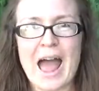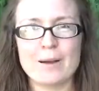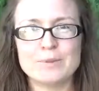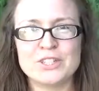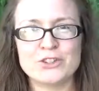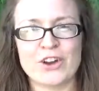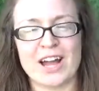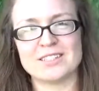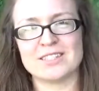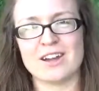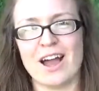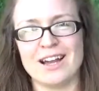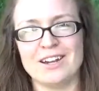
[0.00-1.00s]

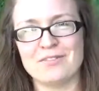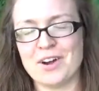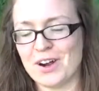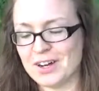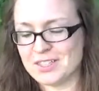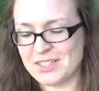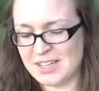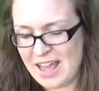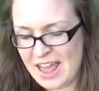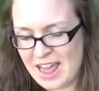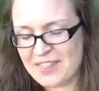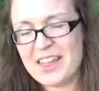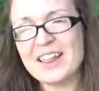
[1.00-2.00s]
abstract kind of art.
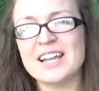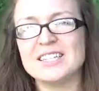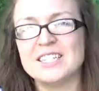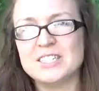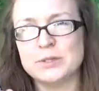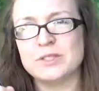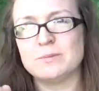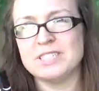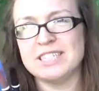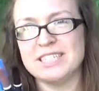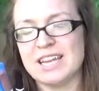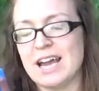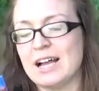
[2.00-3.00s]
They like to do some
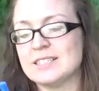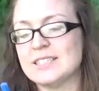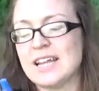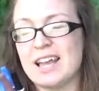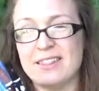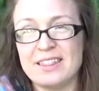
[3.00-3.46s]
details, and